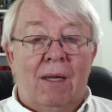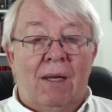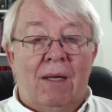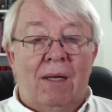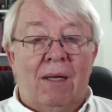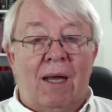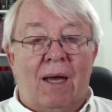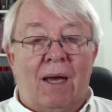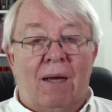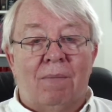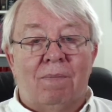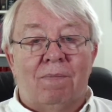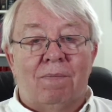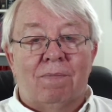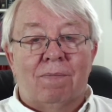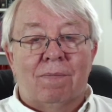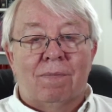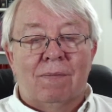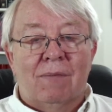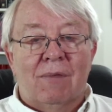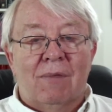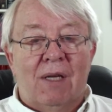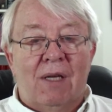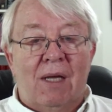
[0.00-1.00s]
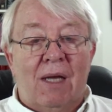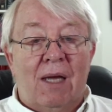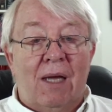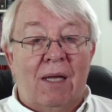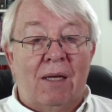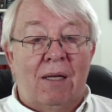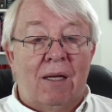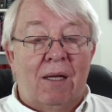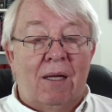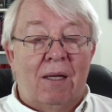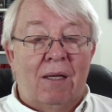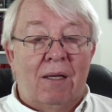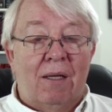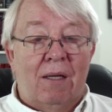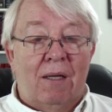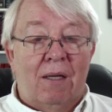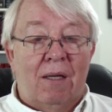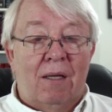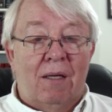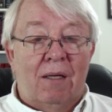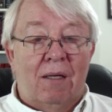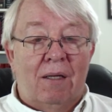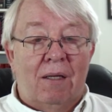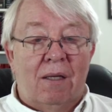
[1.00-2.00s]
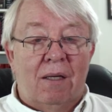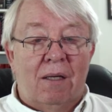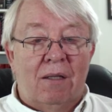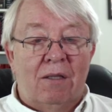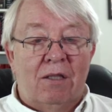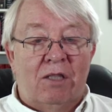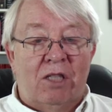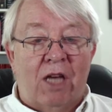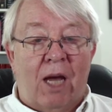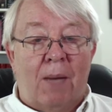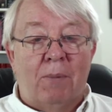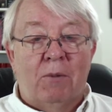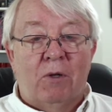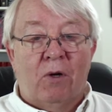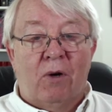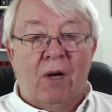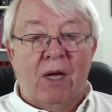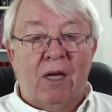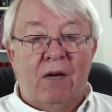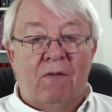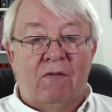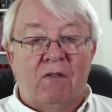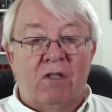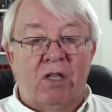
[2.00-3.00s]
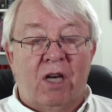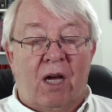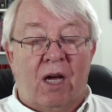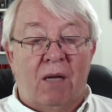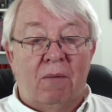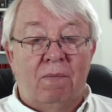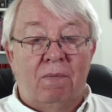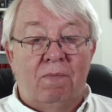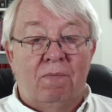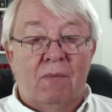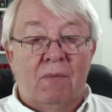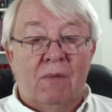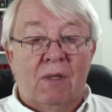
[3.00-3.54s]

Now, in chapter 8 of John,